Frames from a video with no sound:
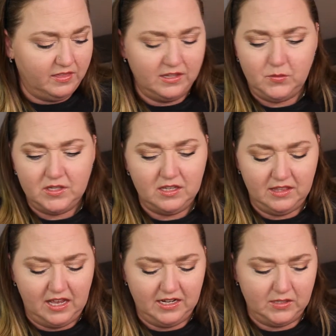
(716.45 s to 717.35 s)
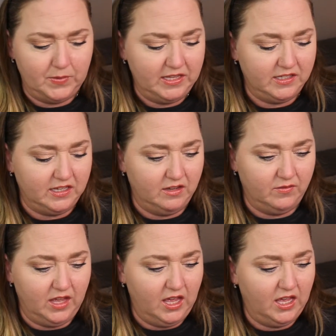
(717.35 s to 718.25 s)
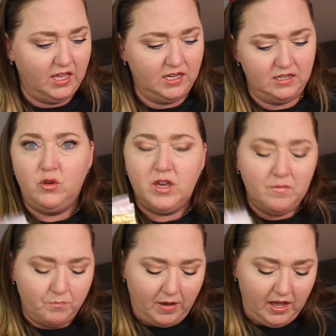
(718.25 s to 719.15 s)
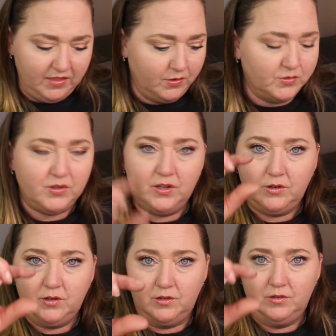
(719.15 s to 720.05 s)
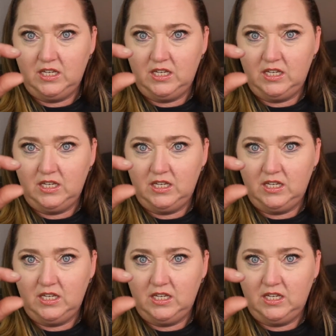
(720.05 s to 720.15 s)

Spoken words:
This wasn't that expensive, and you can buy those little